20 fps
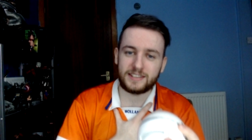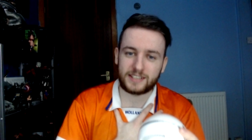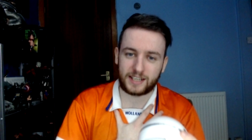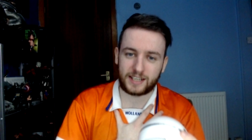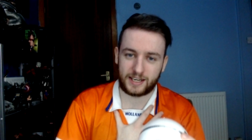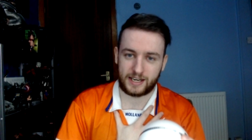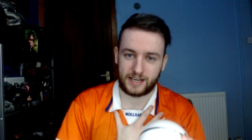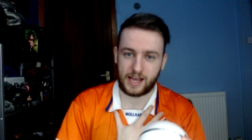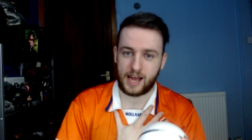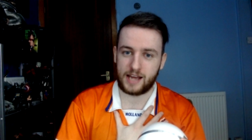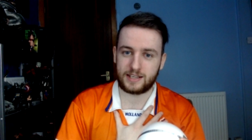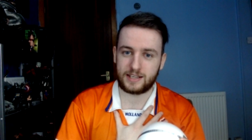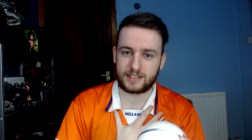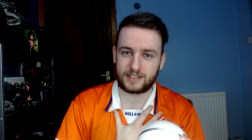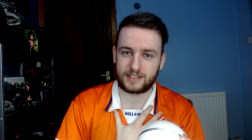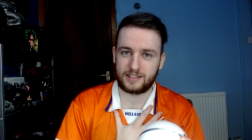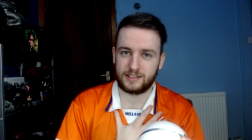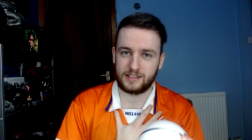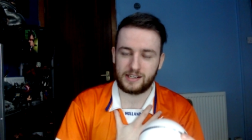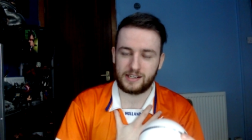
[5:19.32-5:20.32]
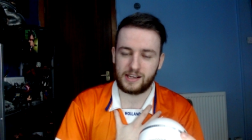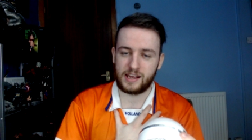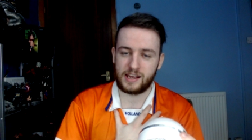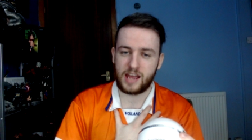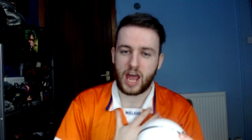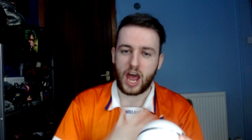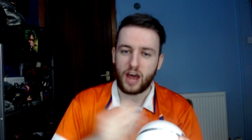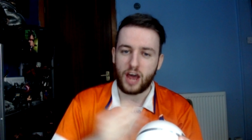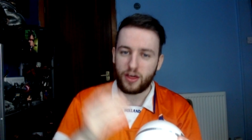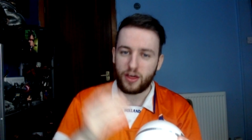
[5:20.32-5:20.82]
didn't ask.
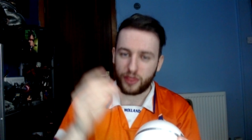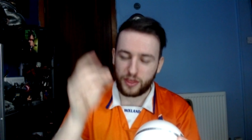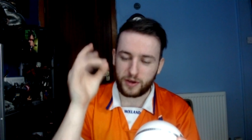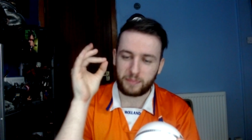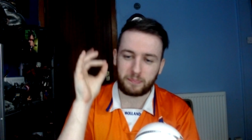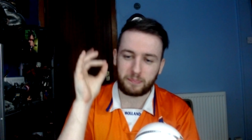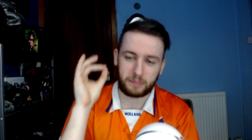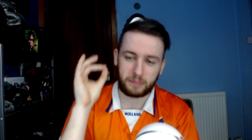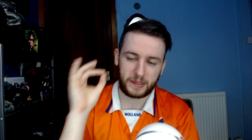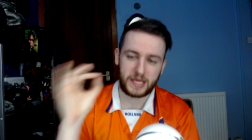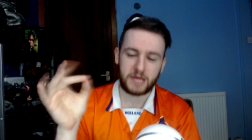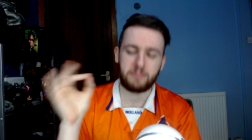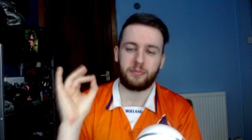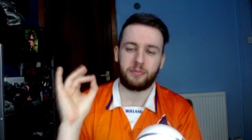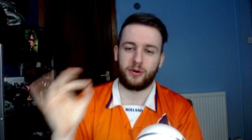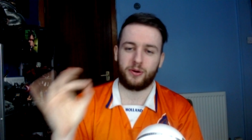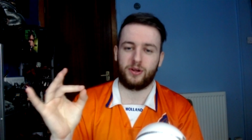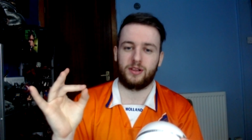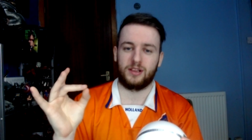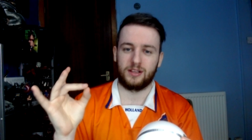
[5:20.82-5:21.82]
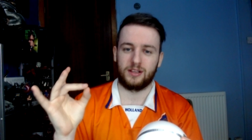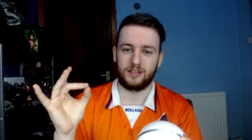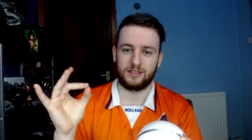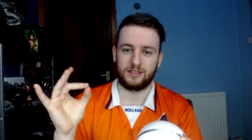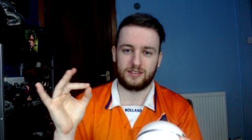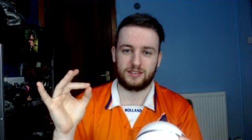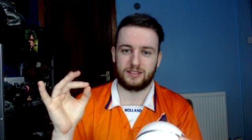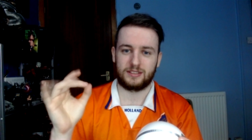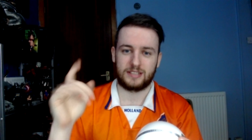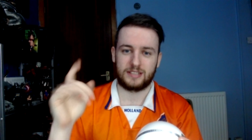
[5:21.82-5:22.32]
The people
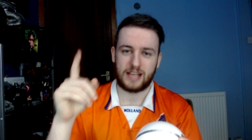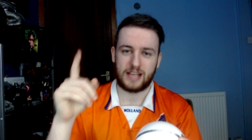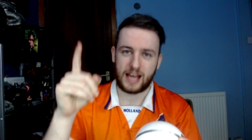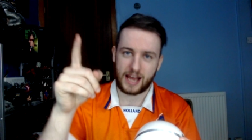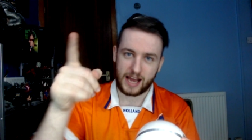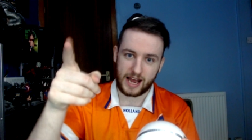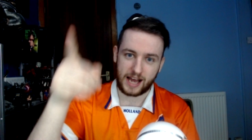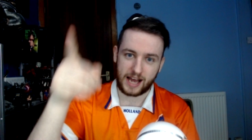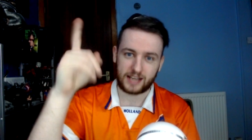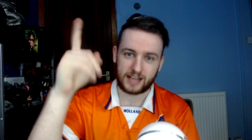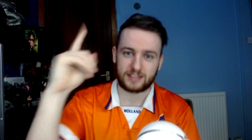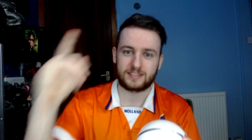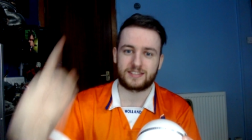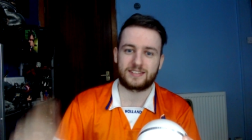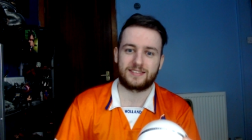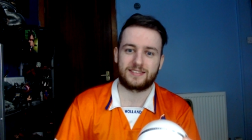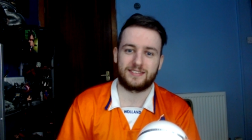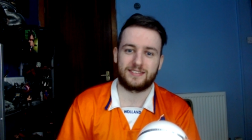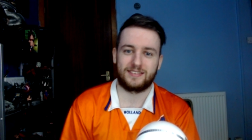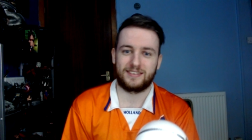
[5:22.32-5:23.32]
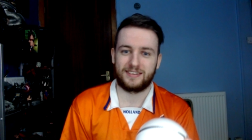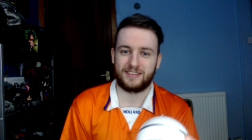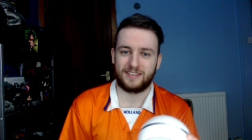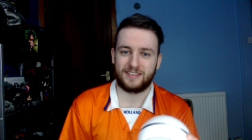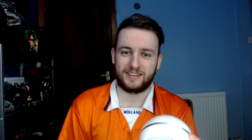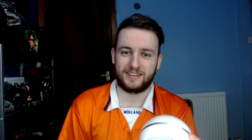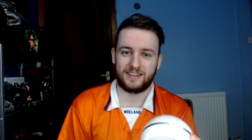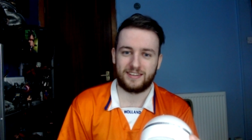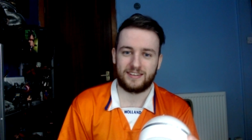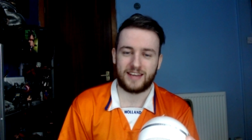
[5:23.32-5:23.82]
asked.
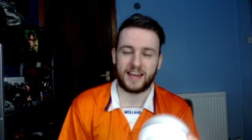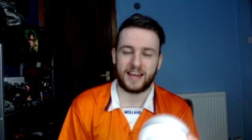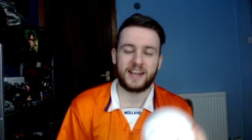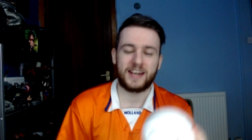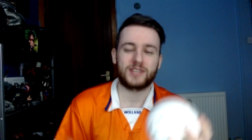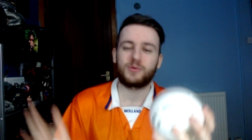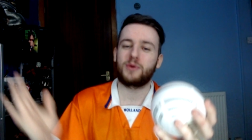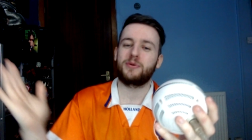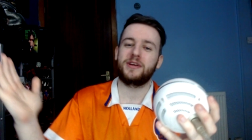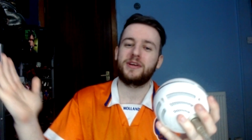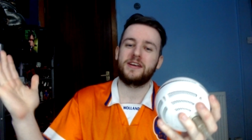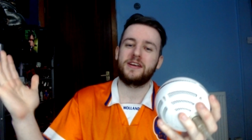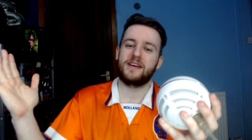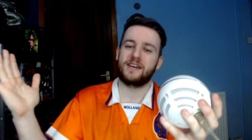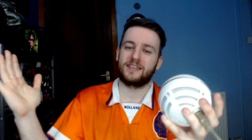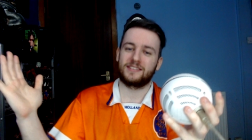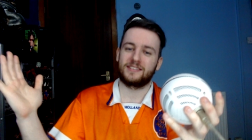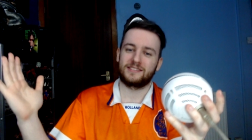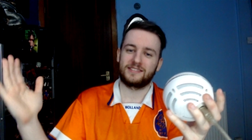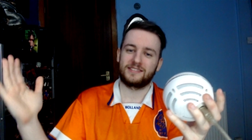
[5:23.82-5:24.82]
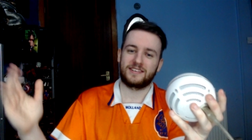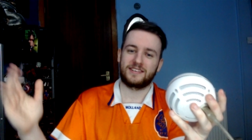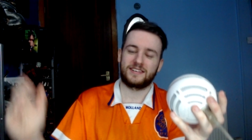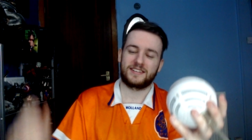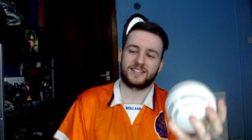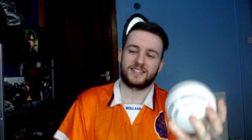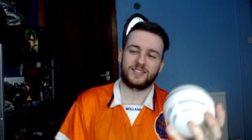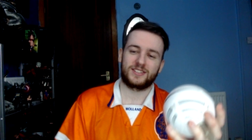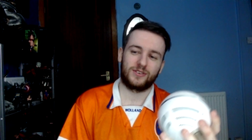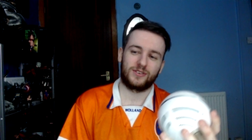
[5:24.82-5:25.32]
And that's why we're here.
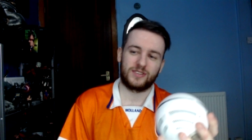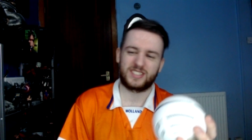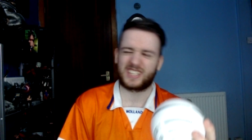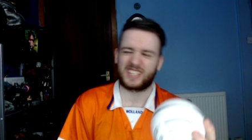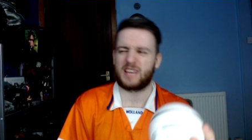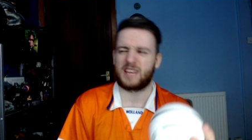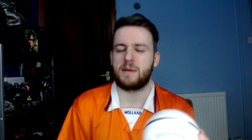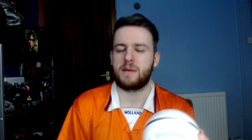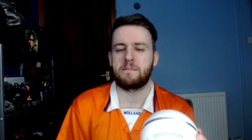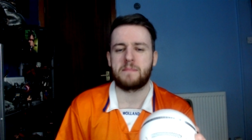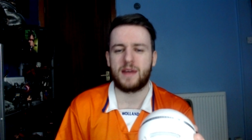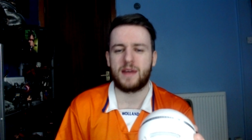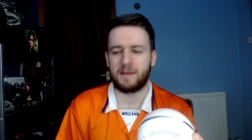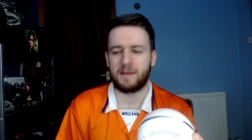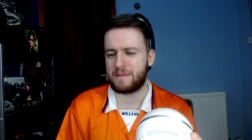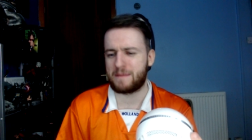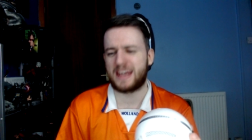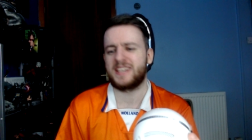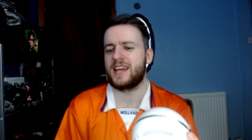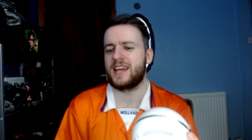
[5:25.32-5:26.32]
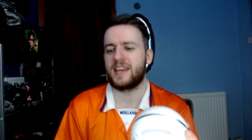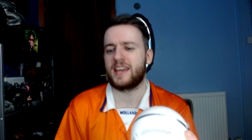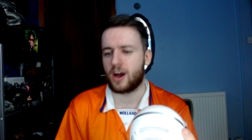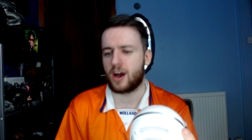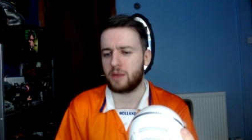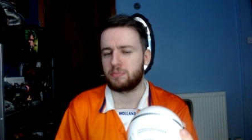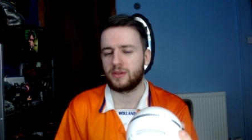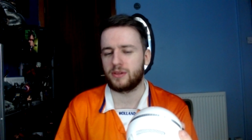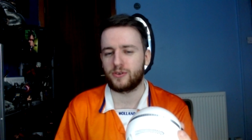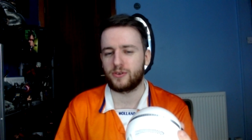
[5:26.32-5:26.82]
So, it's going to be a midnight
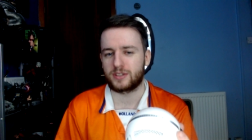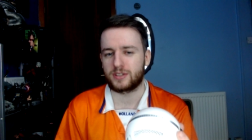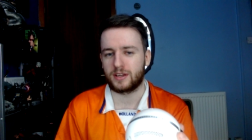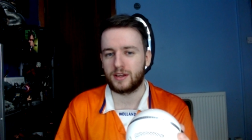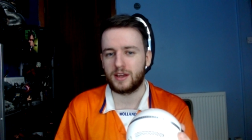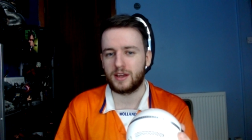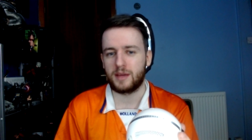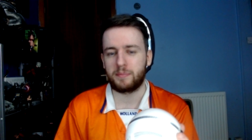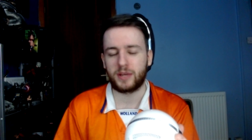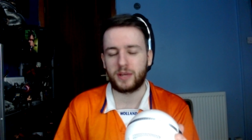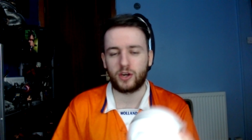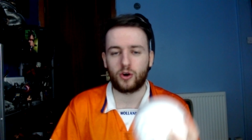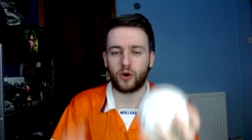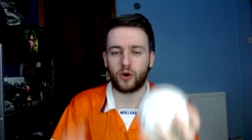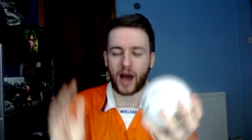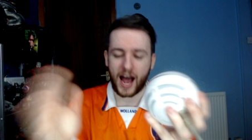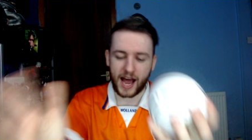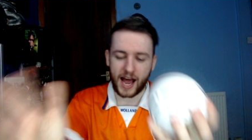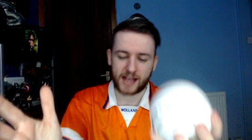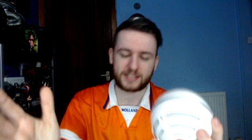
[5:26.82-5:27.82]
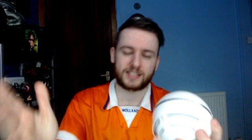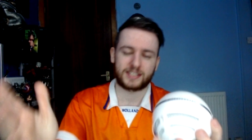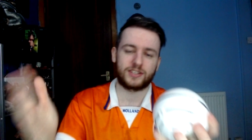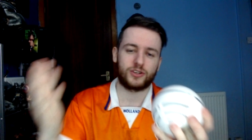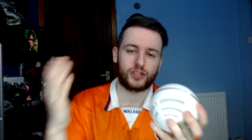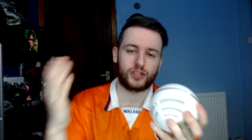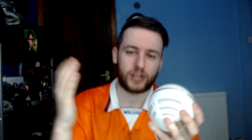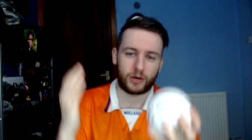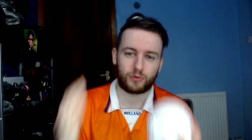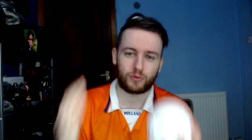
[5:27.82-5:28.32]
upload. But you know, ask and
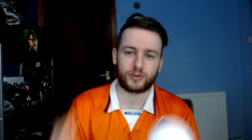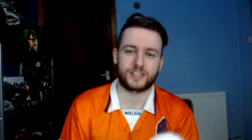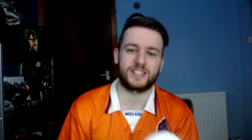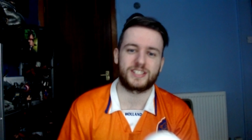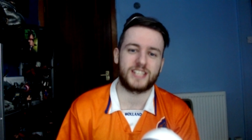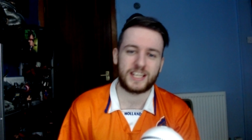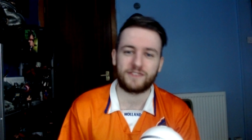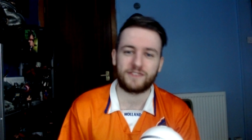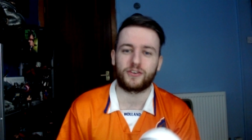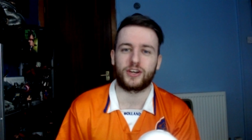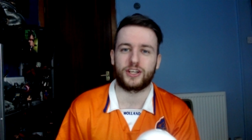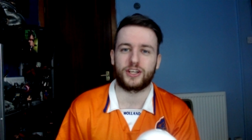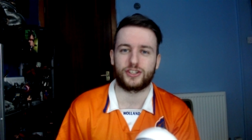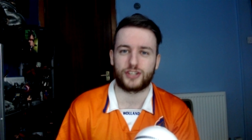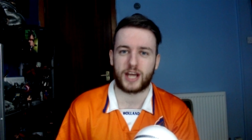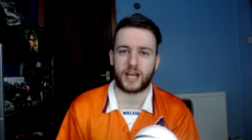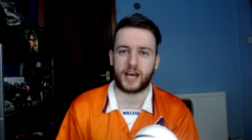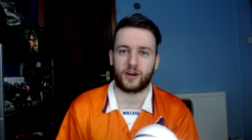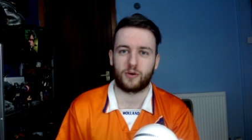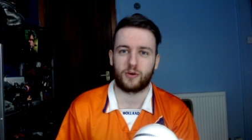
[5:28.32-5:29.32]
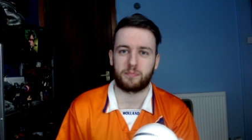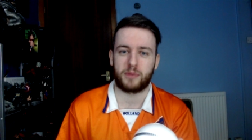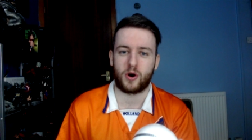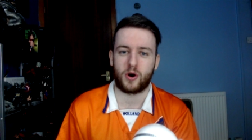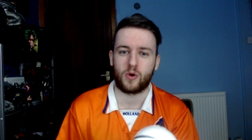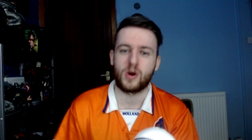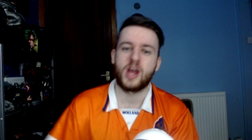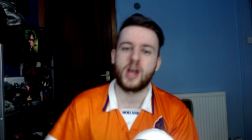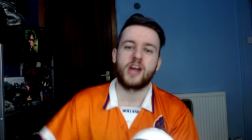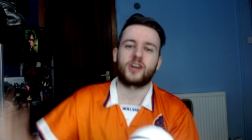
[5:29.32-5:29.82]
you shall receive on this channel,
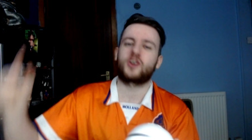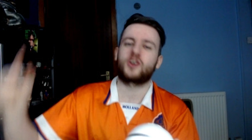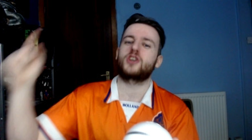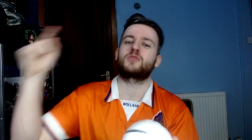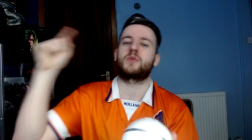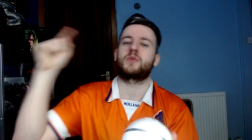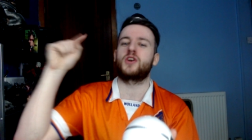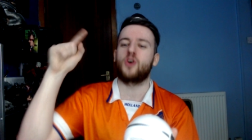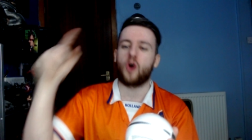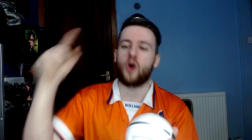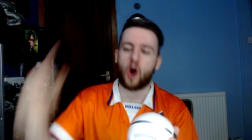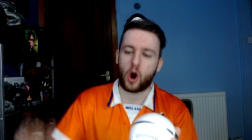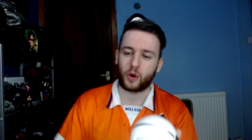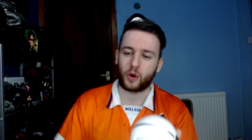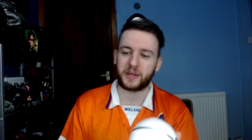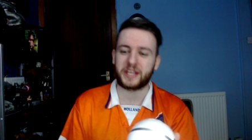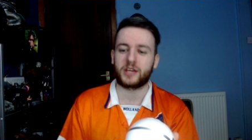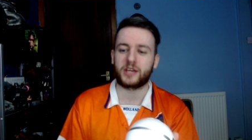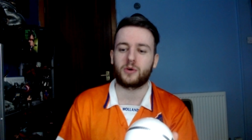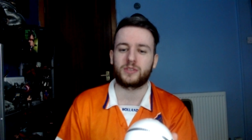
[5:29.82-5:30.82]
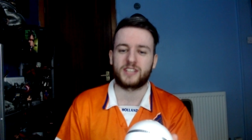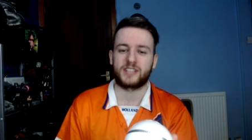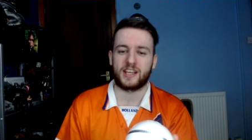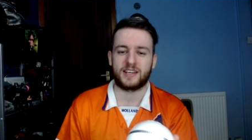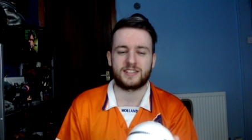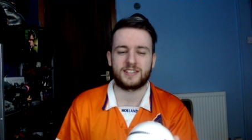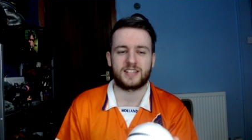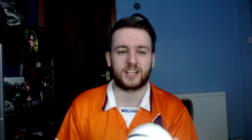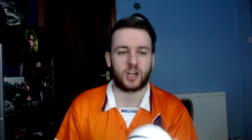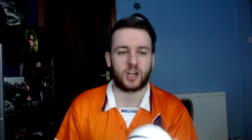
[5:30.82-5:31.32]
Paul, because we're not all
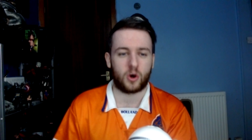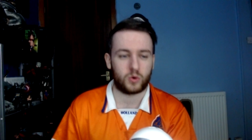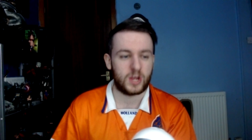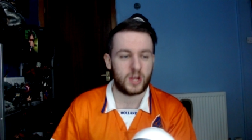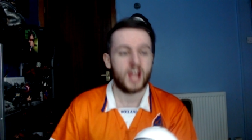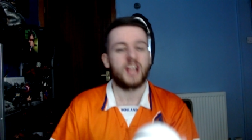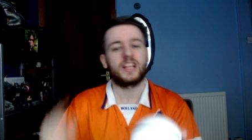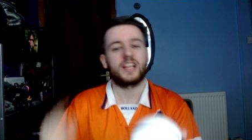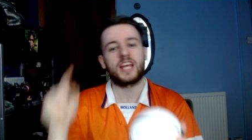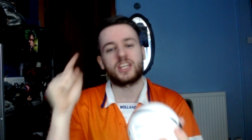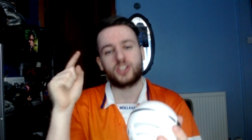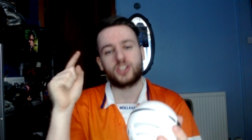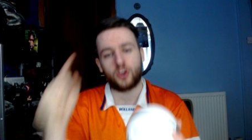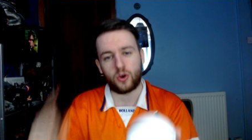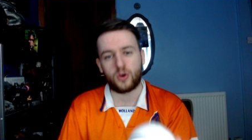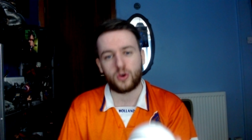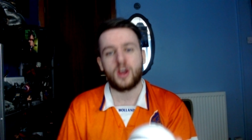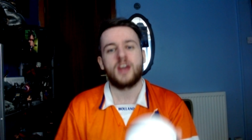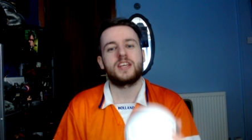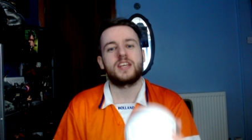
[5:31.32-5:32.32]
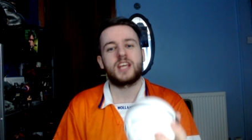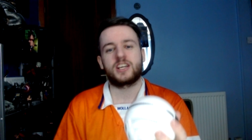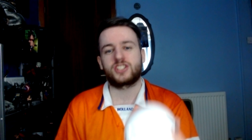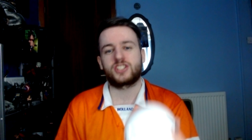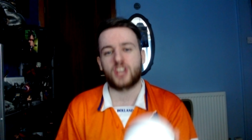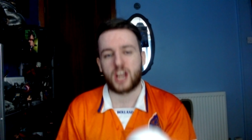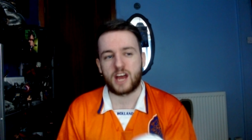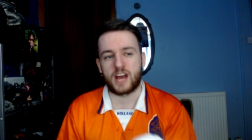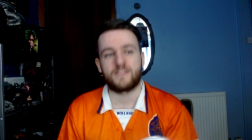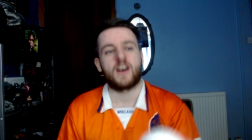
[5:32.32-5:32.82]
egotistical like you, you
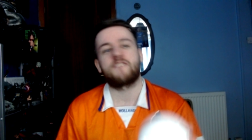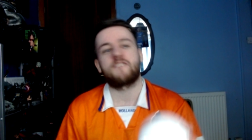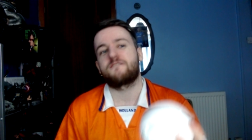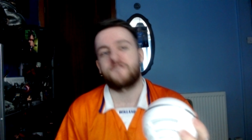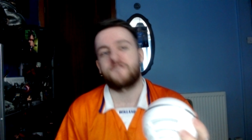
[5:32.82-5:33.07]
son of a...